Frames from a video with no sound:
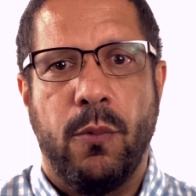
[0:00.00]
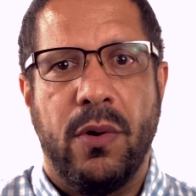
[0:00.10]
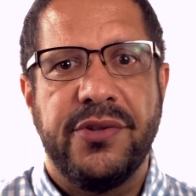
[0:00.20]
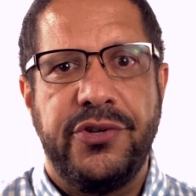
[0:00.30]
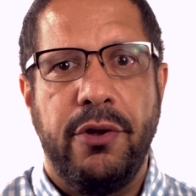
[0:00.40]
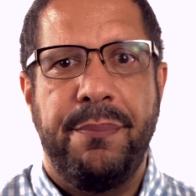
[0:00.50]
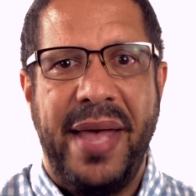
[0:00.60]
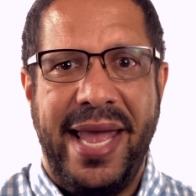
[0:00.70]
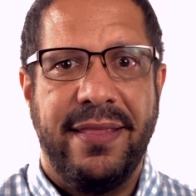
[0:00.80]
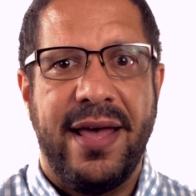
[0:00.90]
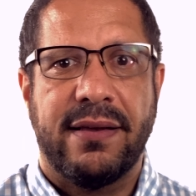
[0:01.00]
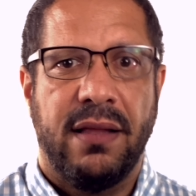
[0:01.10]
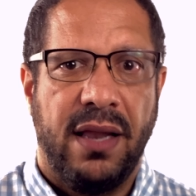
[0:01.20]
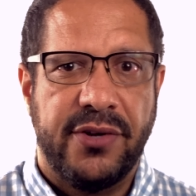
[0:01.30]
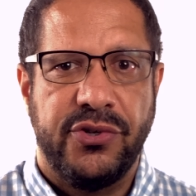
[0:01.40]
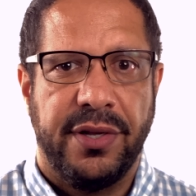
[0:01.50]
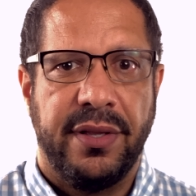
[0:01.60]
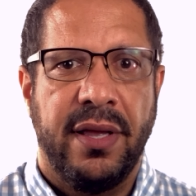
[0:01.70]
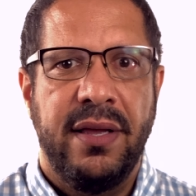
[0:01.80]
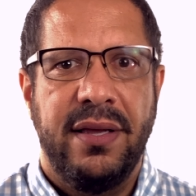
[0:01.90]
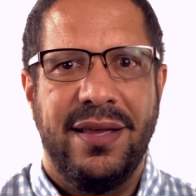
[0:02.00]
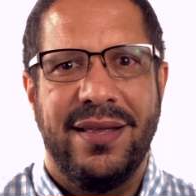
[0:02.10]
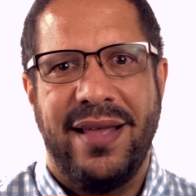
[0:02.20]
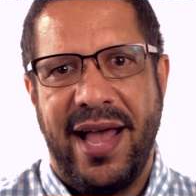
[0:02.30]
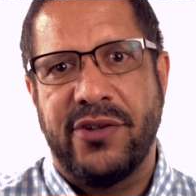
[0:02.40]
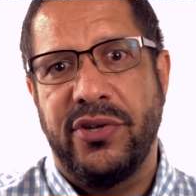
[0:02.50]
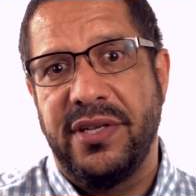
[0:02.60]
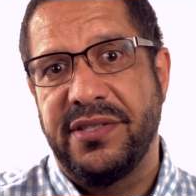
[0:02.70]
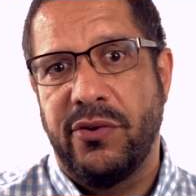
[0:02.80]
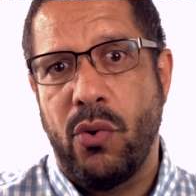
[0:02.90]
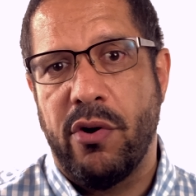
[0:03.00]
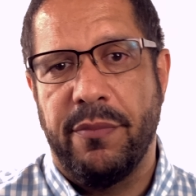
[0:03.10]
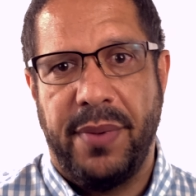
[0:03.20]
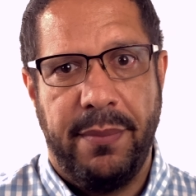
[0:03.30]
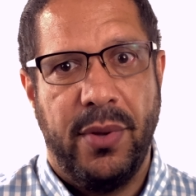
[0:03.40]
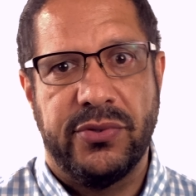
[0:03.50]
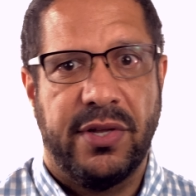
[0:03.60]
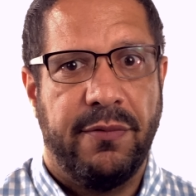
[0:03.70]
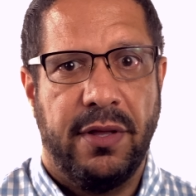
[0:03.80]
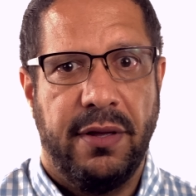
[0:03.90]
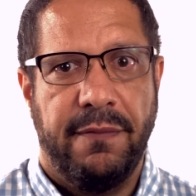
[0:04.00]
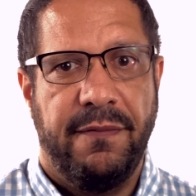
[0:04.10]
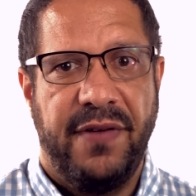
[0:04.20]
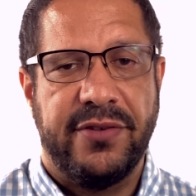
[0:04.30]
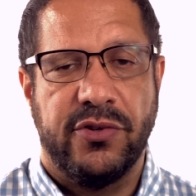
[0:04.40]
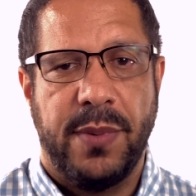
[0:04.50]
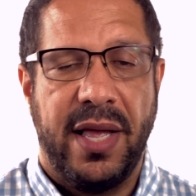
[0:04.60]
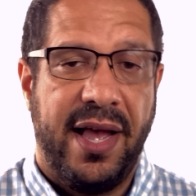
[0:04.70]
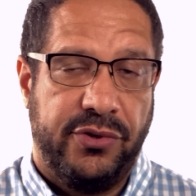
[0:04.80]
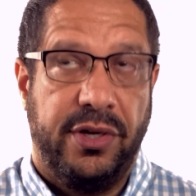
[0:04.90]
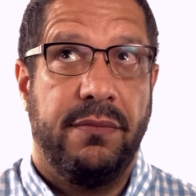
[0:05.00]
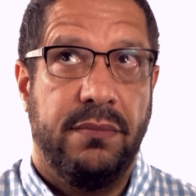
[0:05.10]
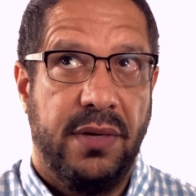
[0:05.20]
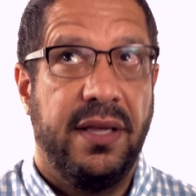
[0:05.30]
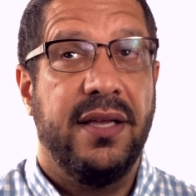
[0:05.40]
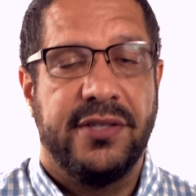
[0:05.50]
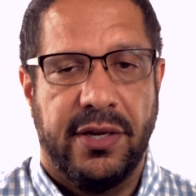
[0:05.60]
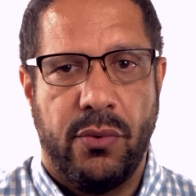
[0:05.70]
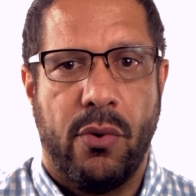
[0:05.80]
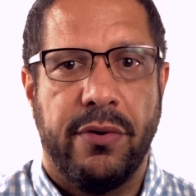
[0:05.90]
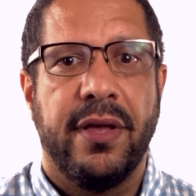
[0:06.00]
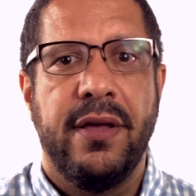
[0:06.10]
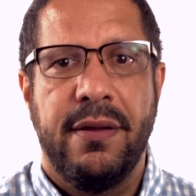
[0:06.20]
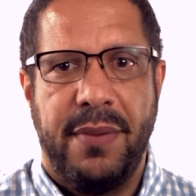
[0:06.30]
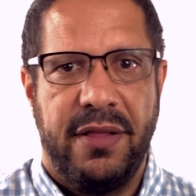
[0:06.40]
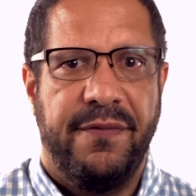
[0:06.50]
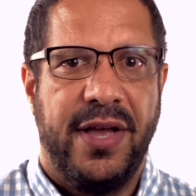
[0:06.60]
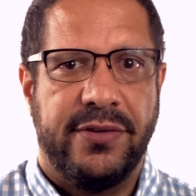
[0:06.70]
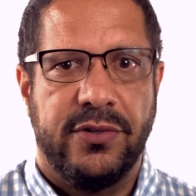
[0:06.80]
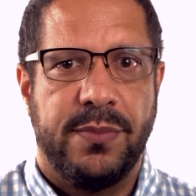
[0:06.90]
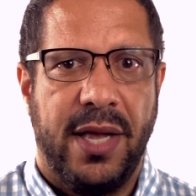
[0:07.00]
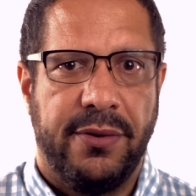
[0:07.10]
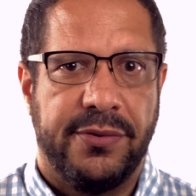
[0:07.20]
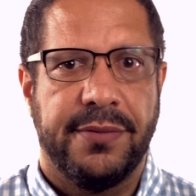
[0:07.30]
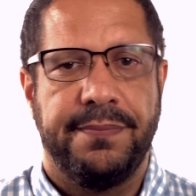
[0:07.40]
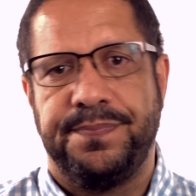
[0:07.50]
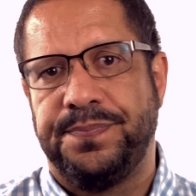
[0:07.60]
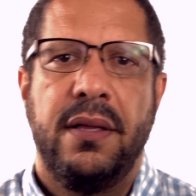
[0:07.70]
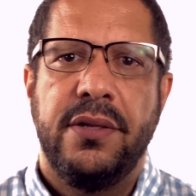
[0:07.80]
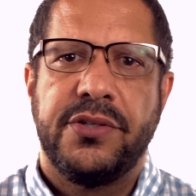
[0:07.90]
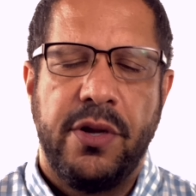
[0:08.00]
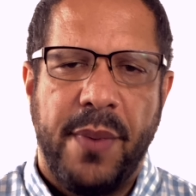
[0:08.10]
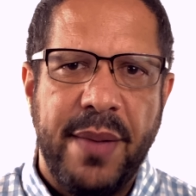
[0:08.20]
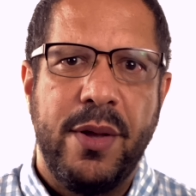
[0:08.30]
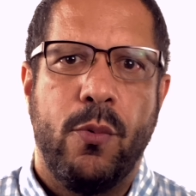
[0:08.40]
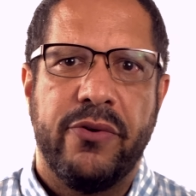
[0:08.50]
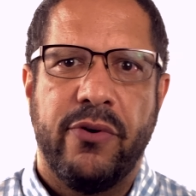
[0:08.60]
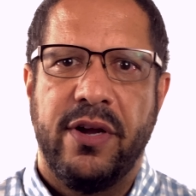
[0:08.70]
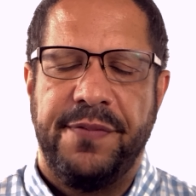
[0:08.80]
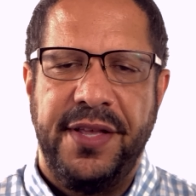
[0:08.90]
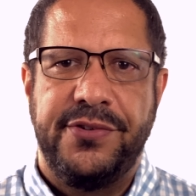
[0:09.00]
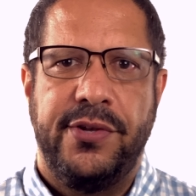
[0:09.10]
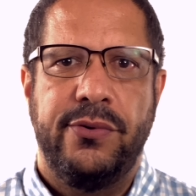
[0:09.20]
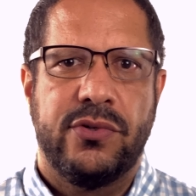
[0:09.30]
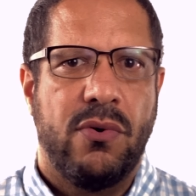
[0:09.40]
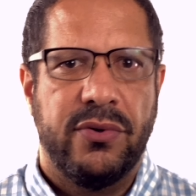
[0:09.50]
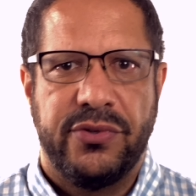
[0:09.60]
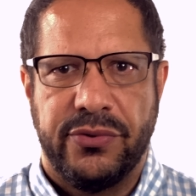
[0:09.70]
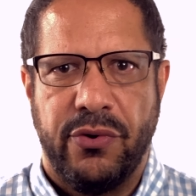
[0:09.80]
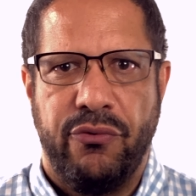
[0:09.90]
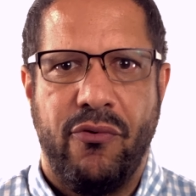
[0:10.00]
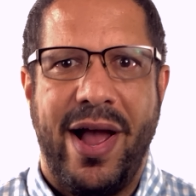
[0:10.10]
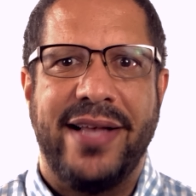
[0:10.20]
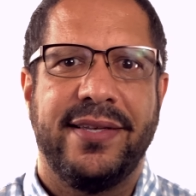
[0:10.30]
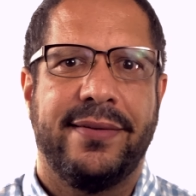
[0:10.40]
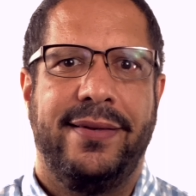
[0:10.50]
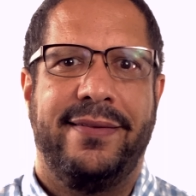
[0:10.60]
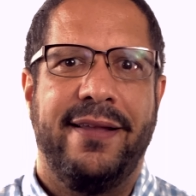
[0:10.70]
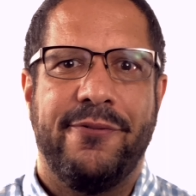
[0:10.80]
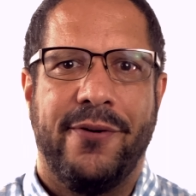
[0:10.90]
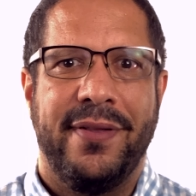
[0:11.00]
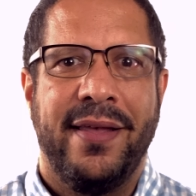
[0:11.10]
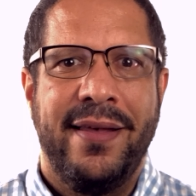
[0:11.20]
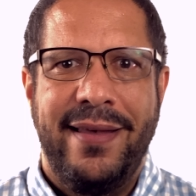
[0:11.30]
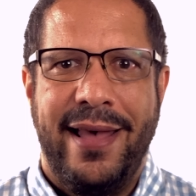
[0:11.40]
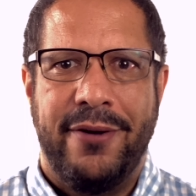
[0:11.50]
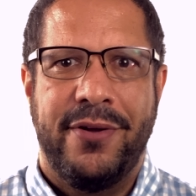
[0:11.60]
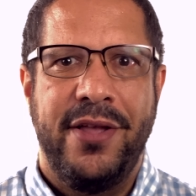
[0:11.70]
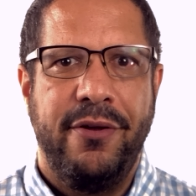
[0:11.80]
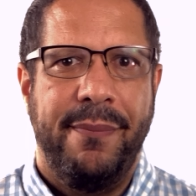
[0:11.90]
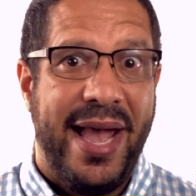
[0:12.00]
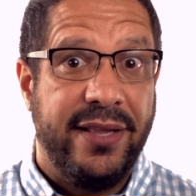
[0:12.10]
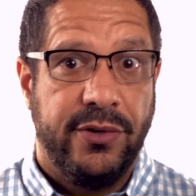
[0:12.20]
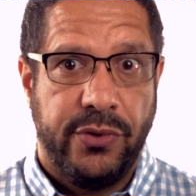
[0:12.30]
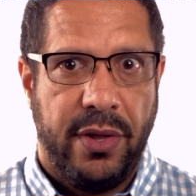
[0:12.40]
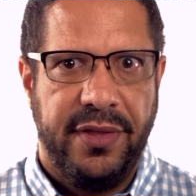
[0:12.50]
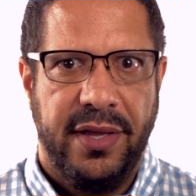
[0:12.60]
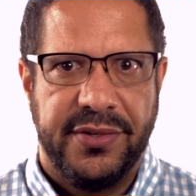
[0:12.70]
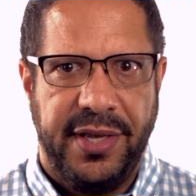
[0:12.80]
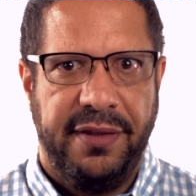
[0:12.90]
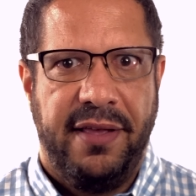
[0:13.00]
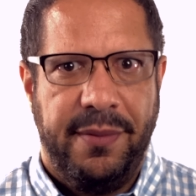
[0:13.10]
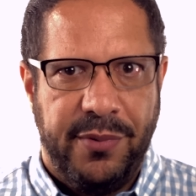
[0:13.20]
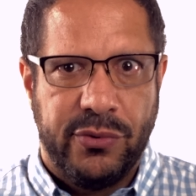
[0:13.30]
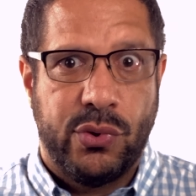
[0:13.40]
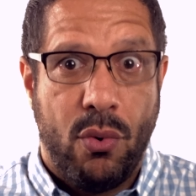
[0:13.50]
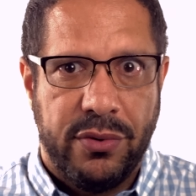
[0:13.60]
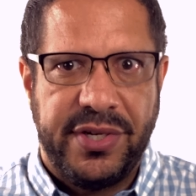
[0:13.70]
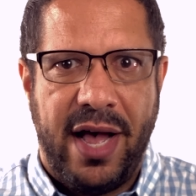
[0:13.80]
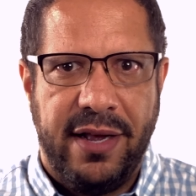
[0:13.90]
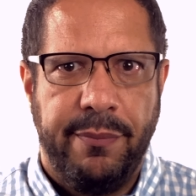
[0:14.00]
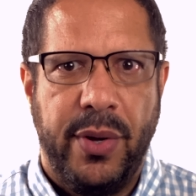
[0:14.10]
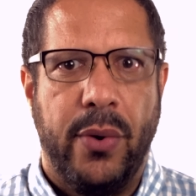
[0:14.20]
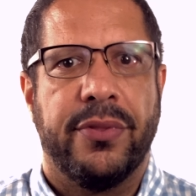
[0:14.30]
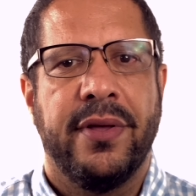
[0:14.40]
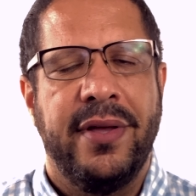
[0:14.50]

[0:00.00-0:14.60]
once you pay that collection, it actually is ignored by most of the Vantage models. Actually, it is ignored by the Vantage models. So you might be wondering, if these two scores are so drastically different, how can you manage all this and keep your scores high in both?